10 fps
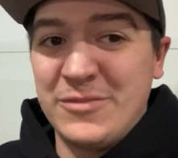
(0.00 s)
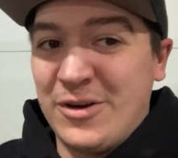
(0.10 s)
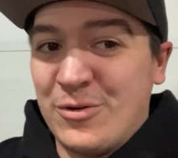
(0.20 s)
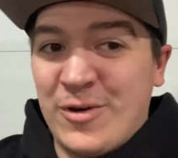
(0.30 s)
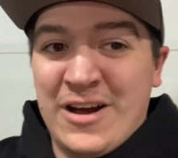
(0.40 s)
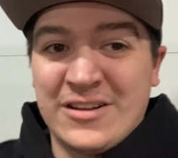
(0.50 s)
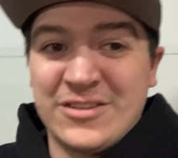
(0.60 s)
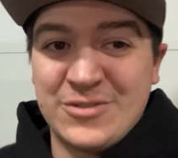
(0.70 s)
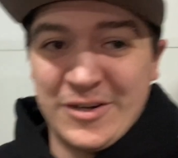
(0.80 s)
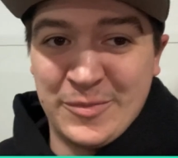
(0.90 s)
You know, rock the
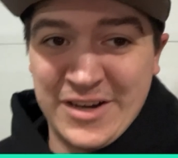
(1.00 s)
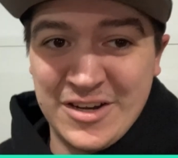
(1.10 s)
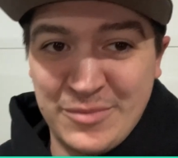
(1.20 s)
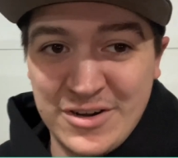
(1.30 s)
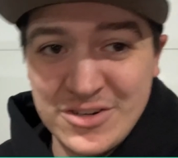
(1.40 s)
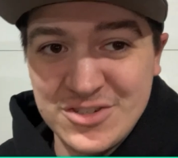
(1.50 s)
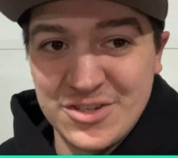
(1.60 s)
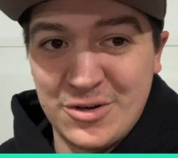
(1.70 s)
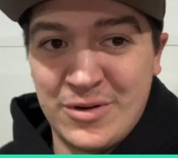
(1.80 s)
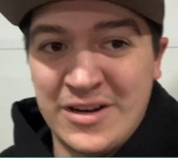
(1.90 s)
Trail Bandit merch.
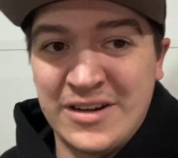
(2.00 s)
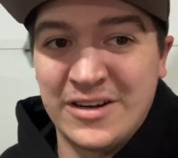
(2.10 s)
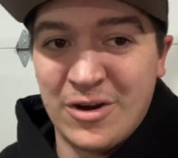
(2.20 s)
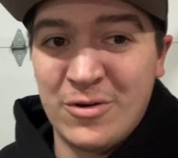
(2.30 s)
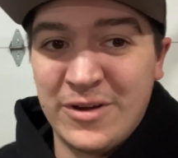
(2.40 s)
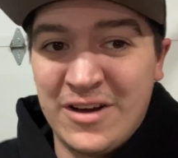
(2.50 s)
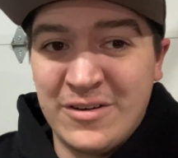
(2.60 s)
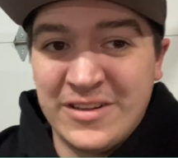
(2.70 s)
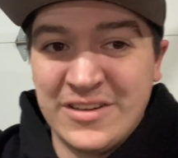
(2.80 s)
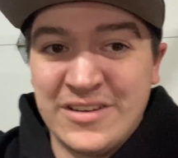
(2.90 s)
So go
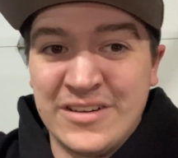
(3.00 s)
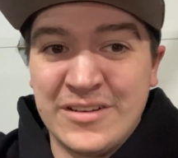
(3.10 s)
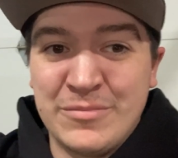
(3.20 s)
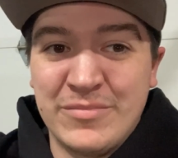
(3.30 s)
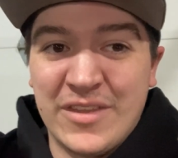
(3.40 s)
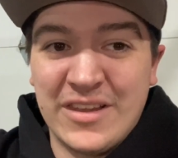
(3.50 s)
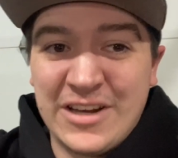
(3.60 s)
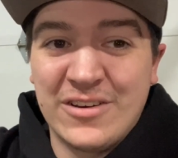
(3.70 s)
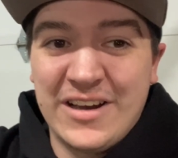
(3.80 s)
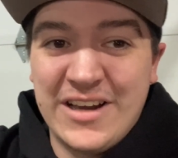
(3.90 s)
down in the
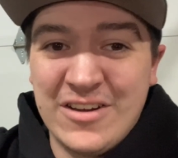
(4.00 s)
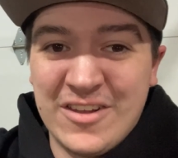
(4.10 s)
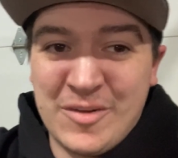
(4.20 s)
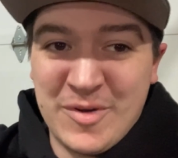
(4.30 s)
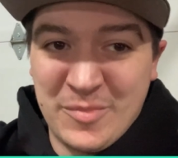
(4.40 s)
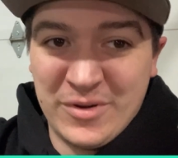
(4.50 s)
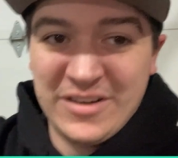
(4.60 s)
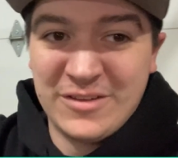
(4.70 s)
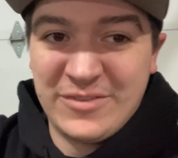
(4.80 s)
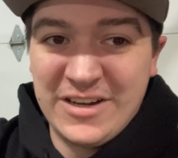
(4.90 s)
link right here that I'm going to put
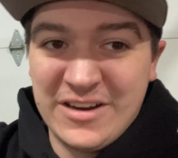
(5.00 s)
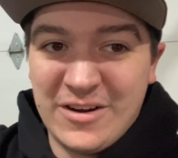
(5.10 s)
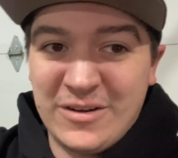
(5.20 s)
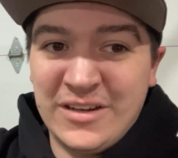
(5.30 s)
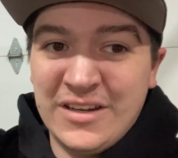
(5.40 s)
in the video